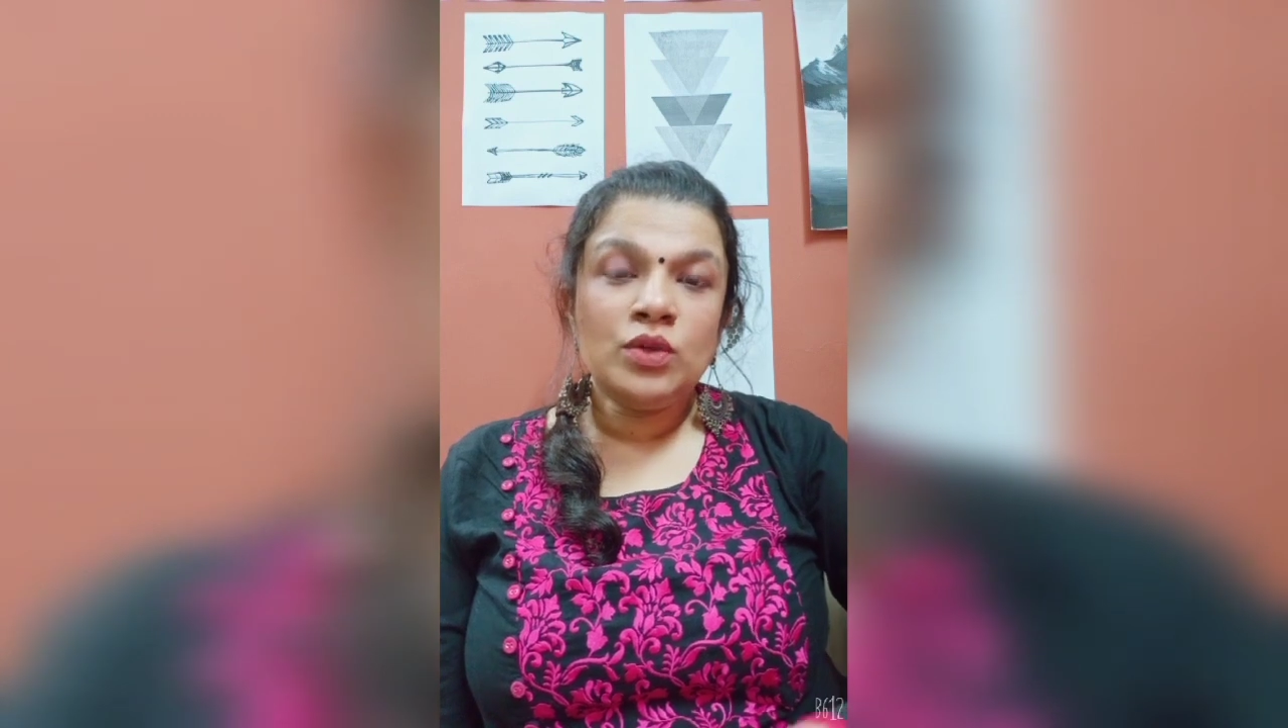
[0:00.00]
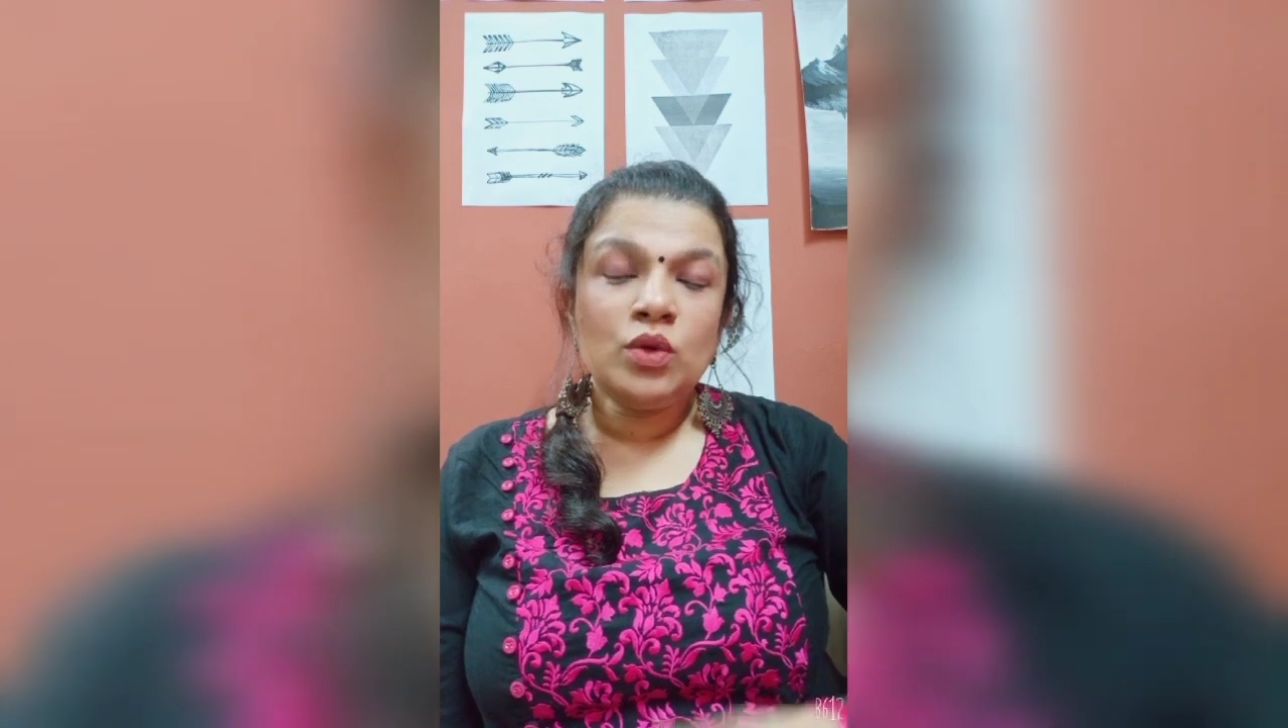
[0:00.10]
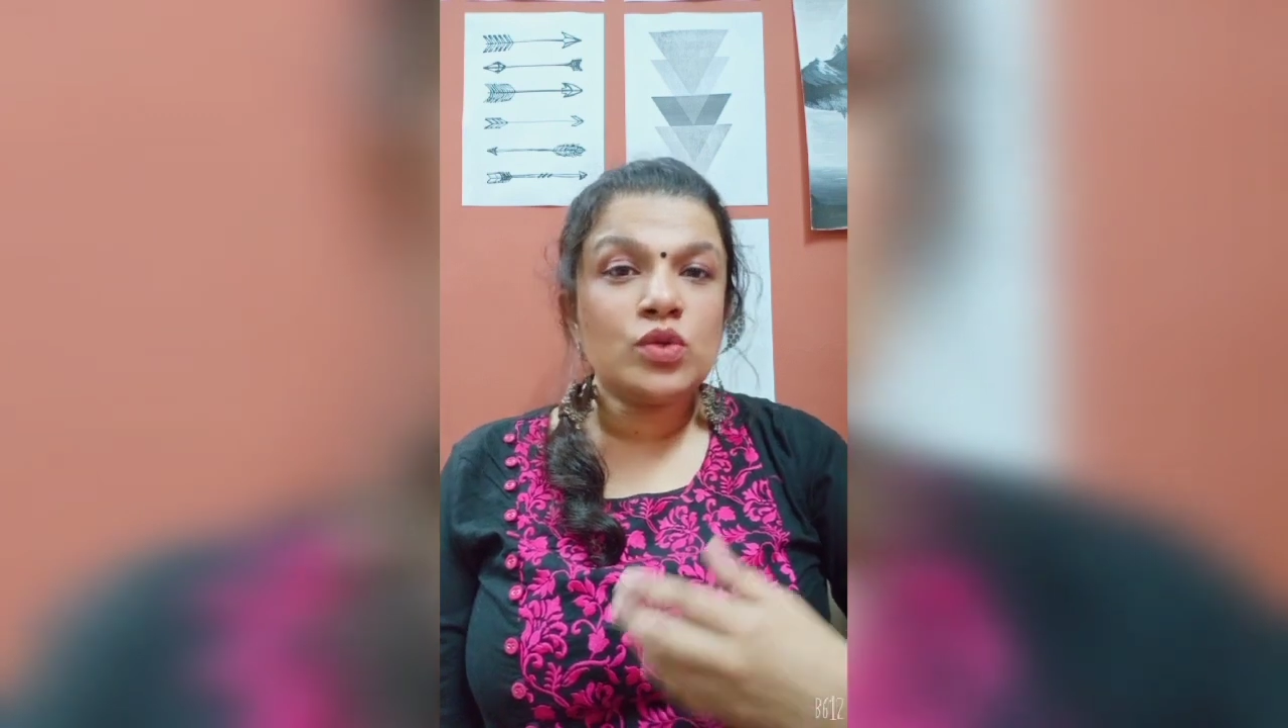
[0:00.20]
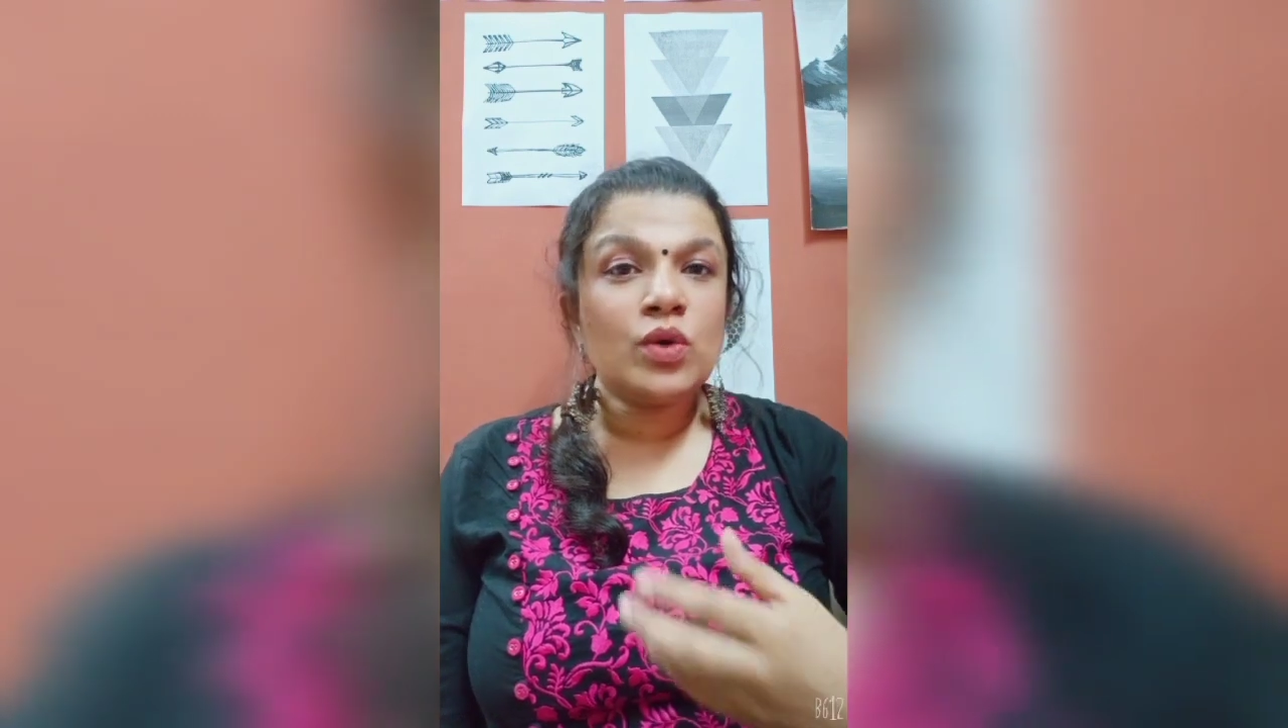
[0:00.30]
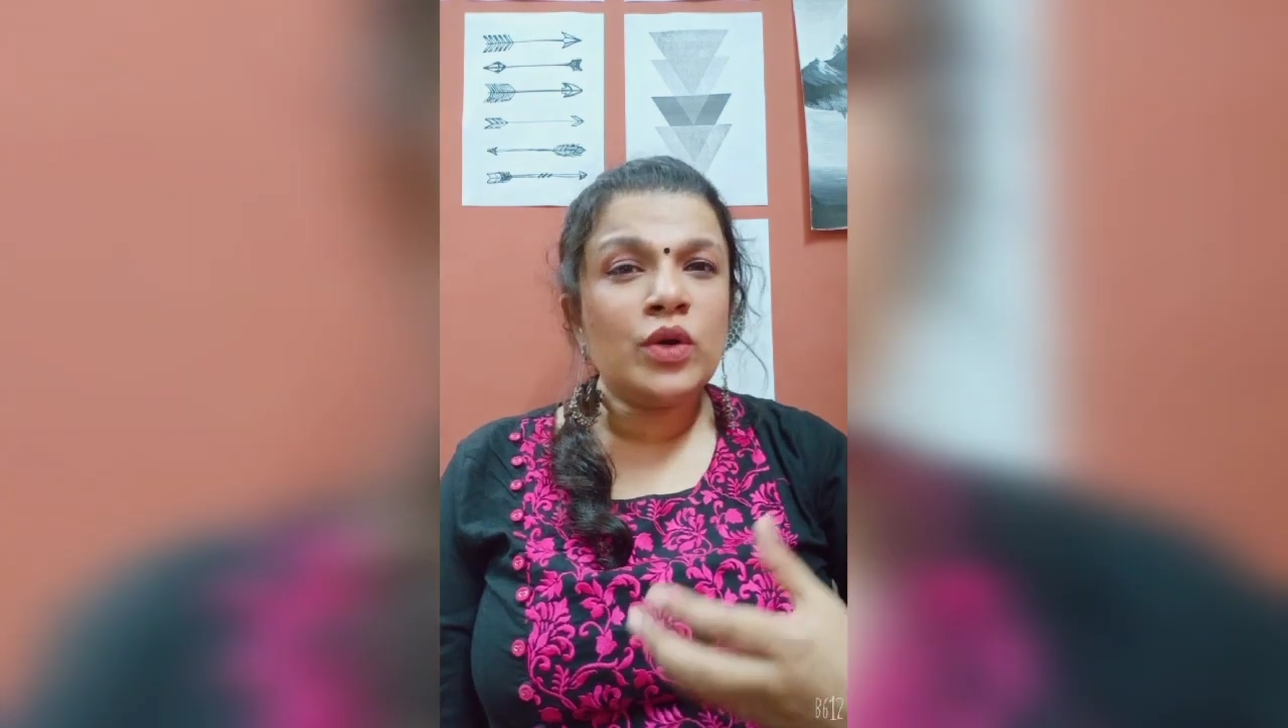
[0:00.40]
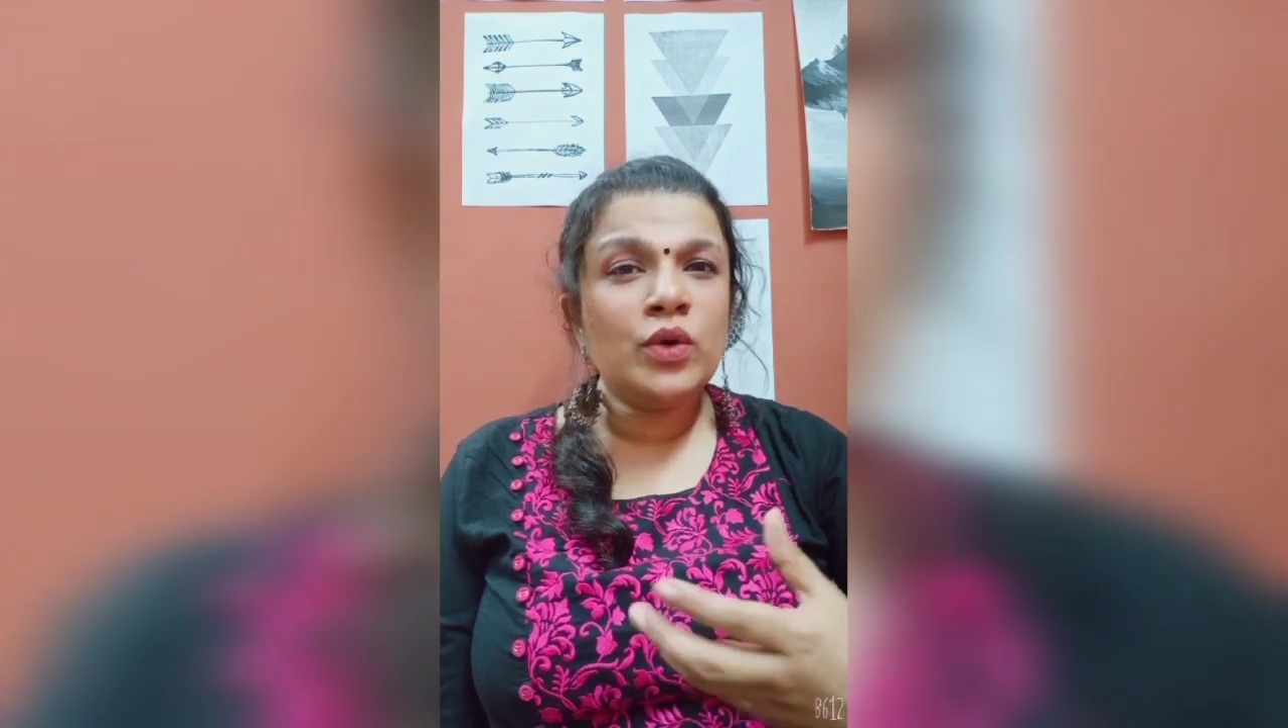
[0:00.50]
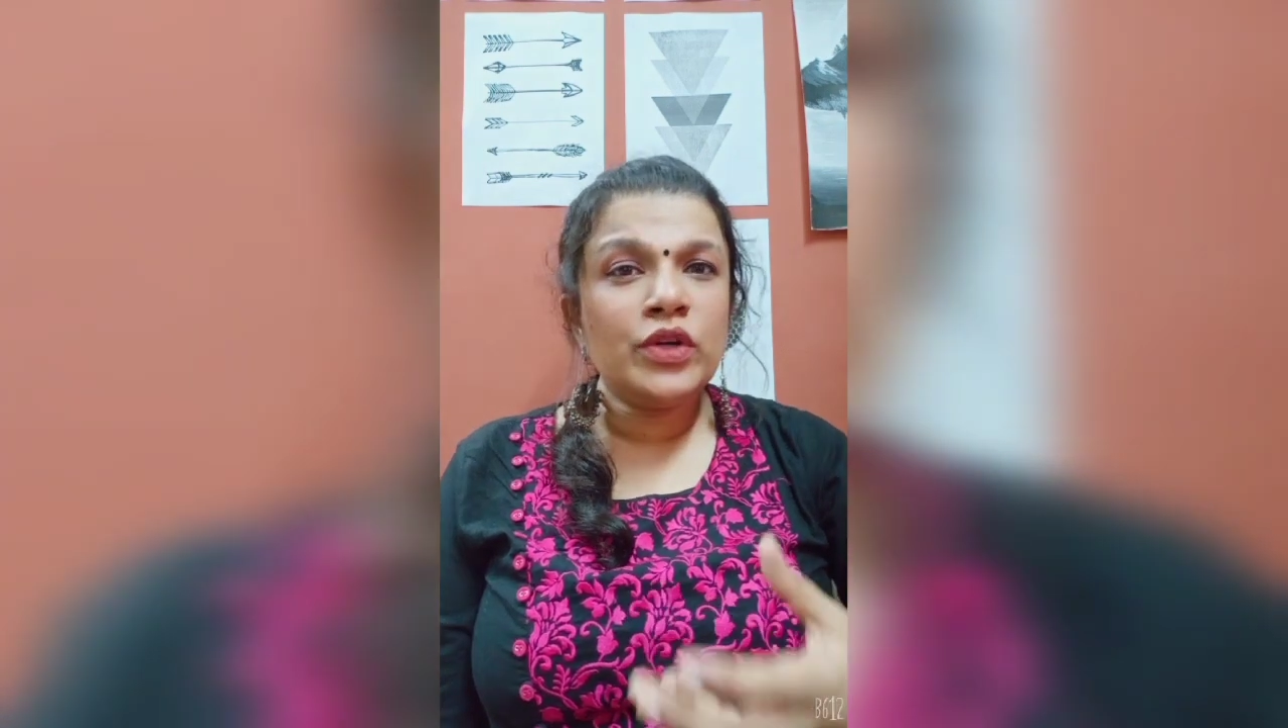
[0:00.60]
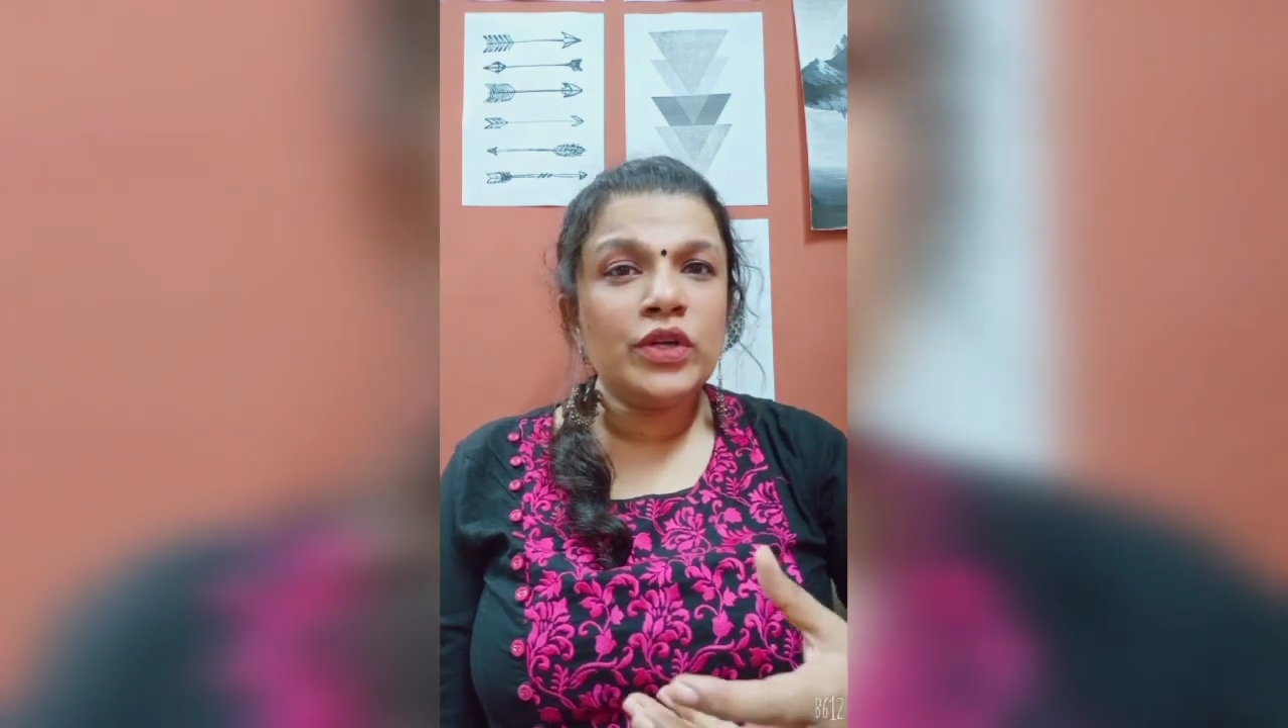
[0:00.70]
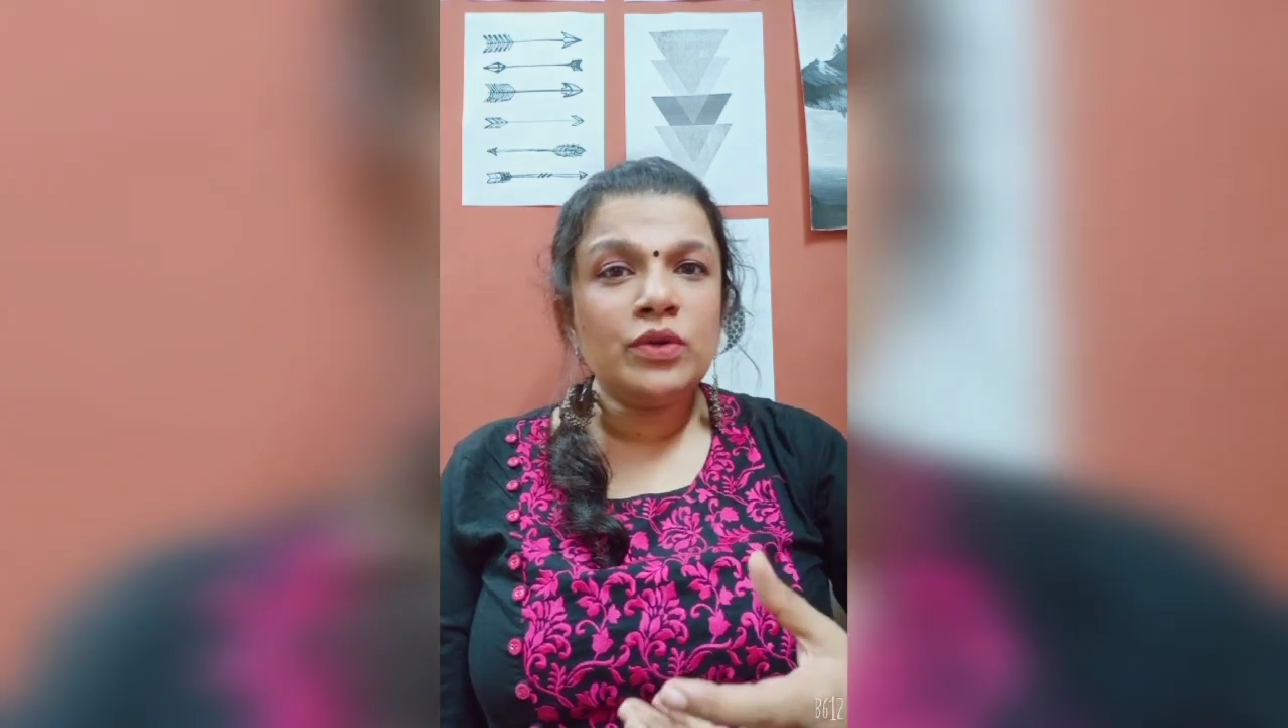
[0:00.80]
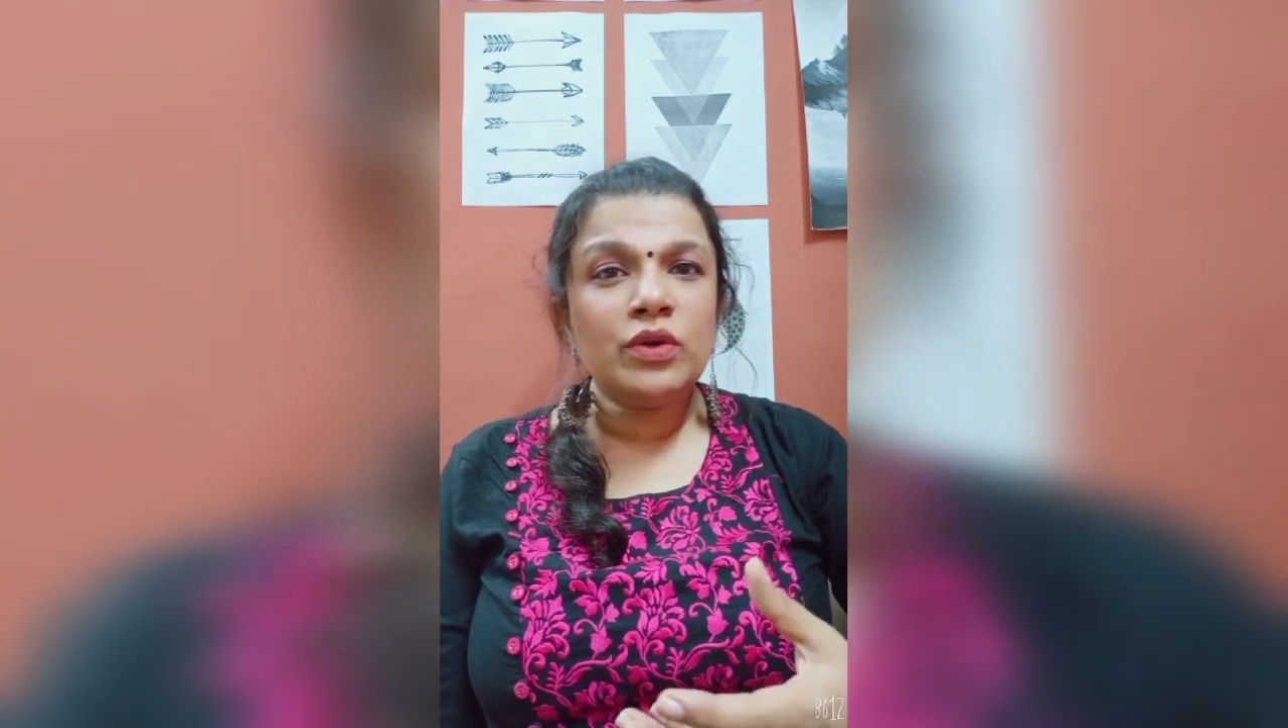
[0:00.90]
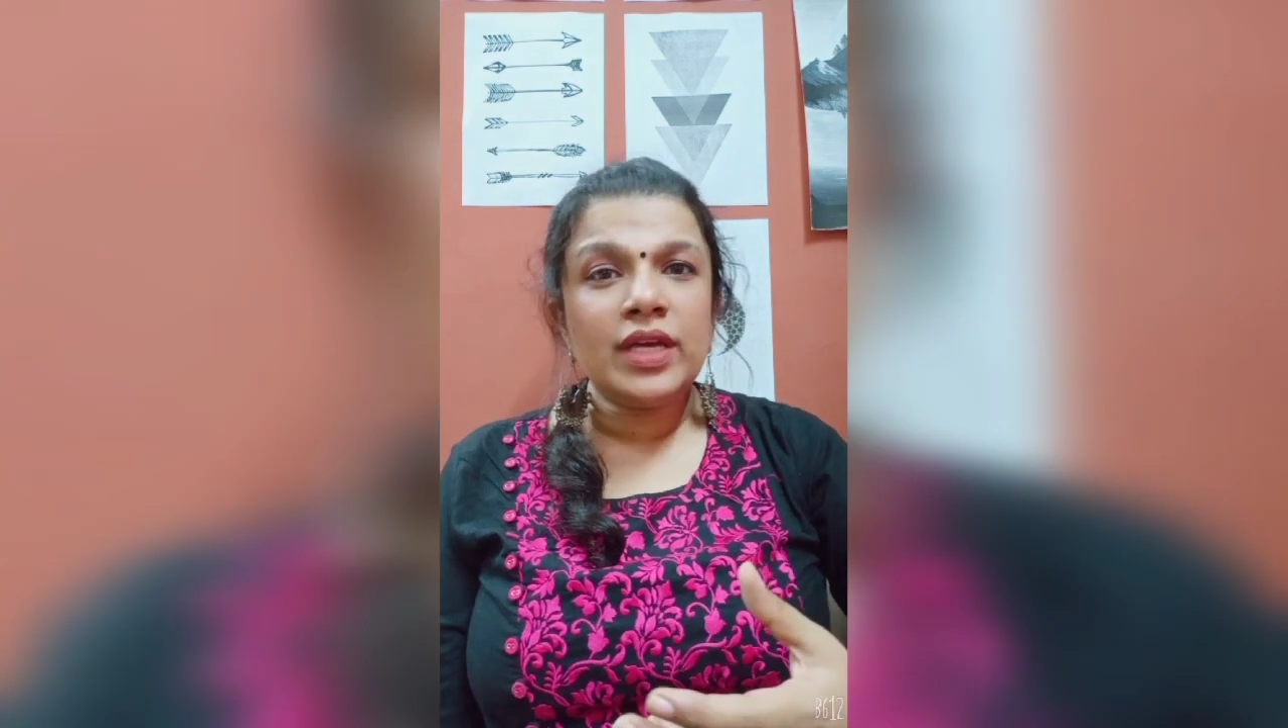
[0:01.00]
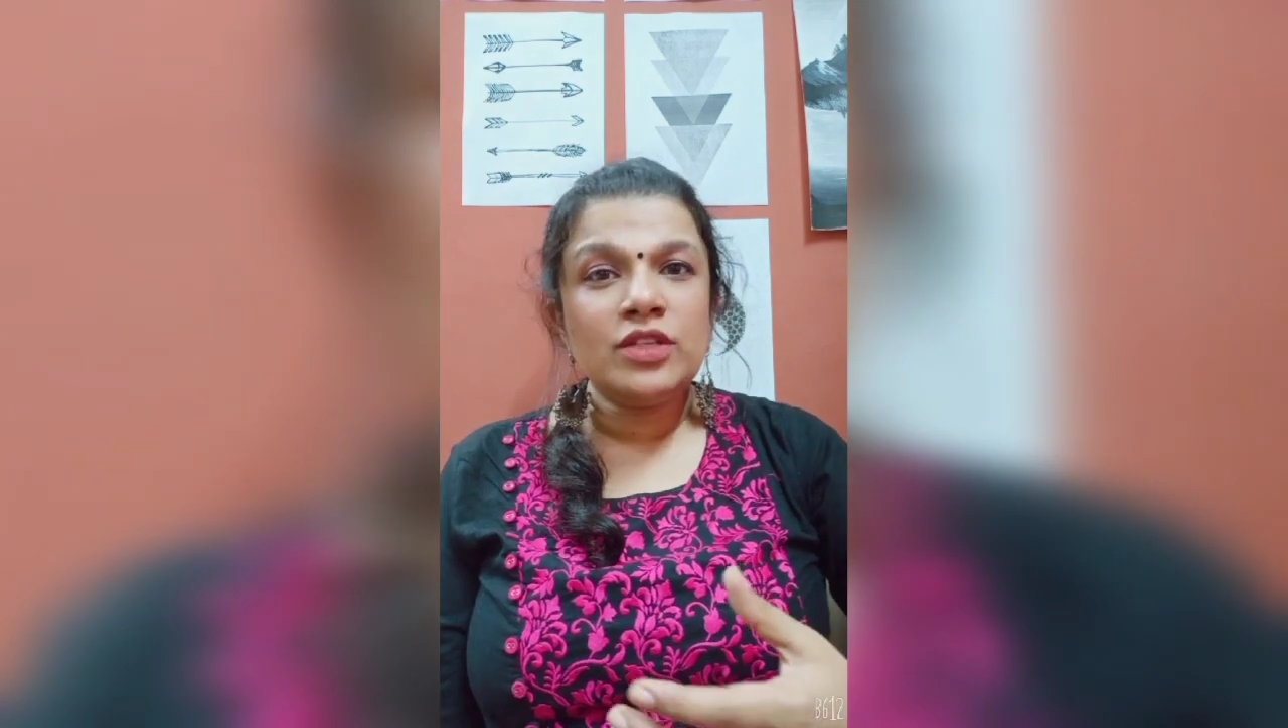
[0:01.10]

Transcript: those who are good, you know,